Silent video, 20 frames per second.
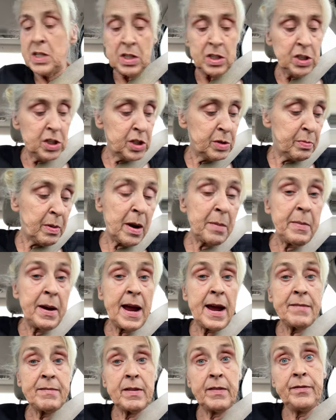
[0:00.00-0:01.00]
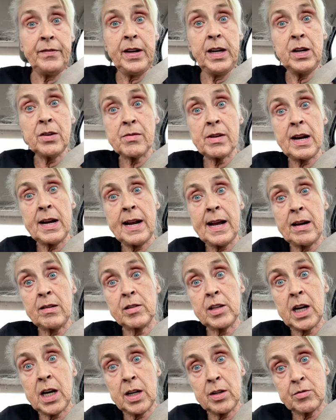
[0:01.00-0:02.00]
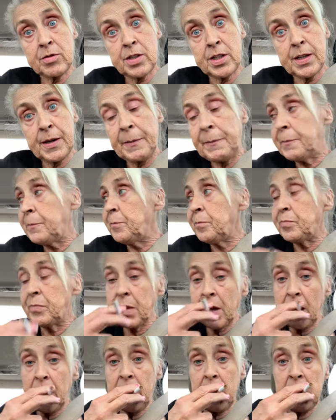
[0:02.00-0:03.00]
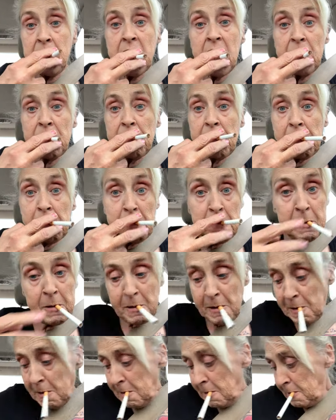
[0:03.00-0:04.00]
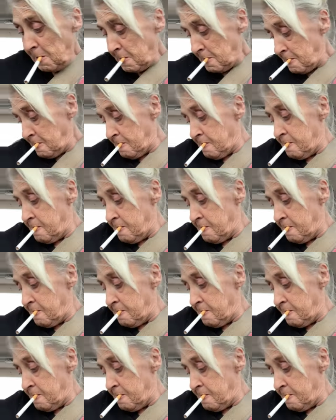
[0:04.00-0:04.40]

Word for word: She's probably having a fit right now because I ain't at home with her.